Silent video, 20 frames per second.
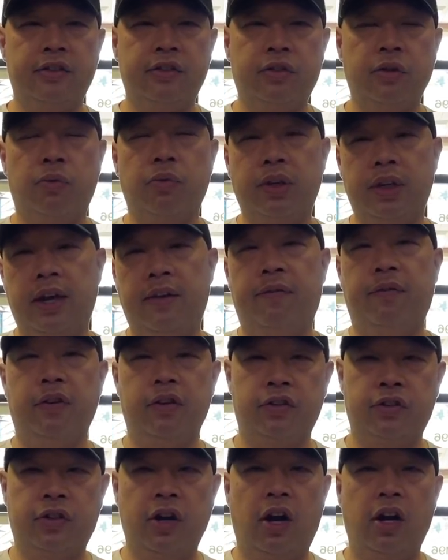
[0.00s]
So when I
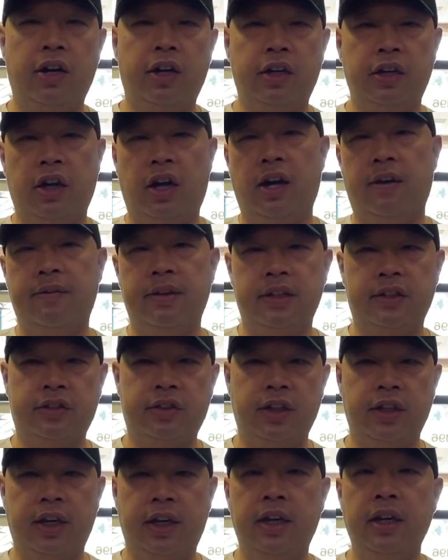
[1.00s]
first started,
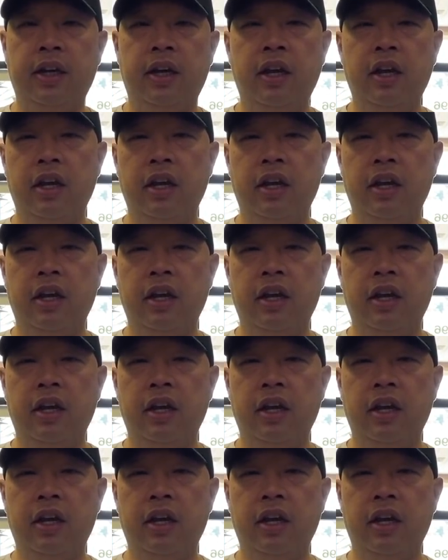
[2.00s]
obviously,